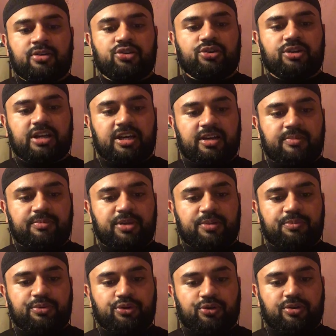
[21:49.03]
You got to
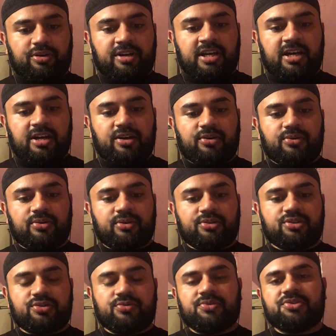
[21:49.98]
be pure now
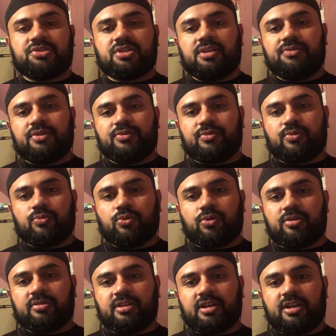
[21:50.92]
to receive the
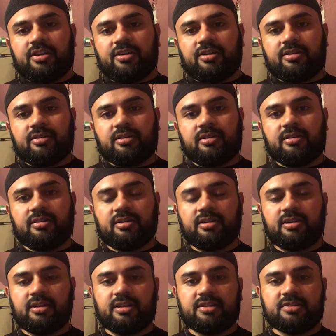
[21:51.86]
reward later.
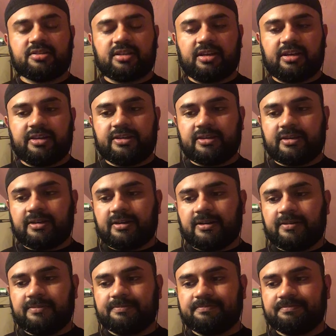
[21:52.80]
It's like...
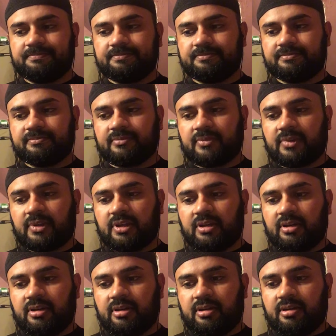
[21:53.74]
Um,
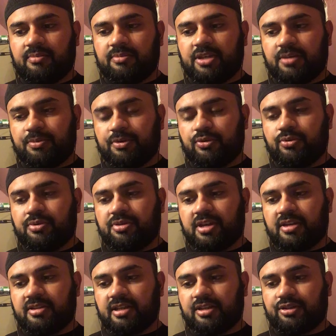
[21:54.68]
people who
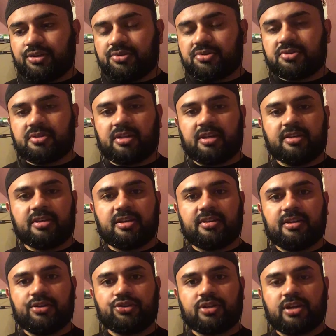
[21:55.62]
think that they're slick
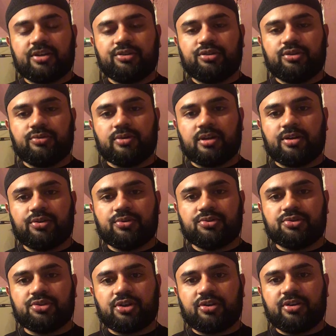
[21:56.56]
and they try to do
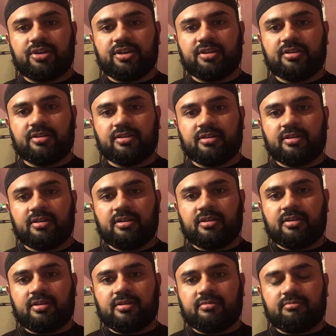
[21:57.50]
others dirty,
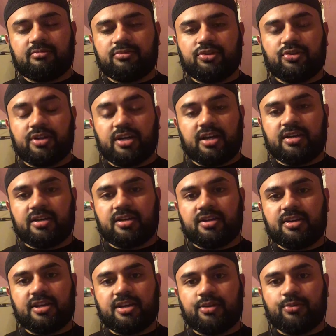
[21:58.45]
you're not going
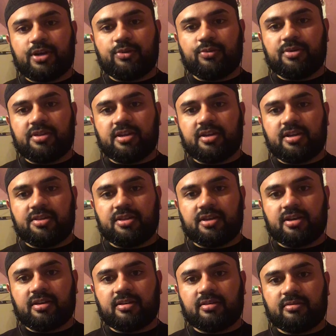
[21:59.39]
to get away with
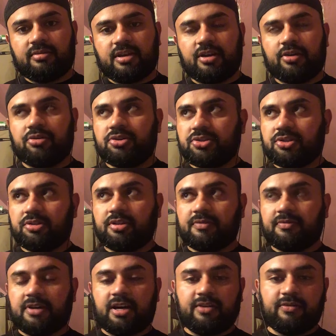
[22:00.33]
anything. There is a
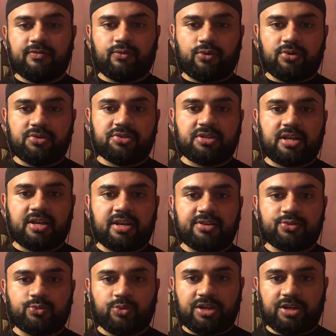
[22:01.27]
divine force that has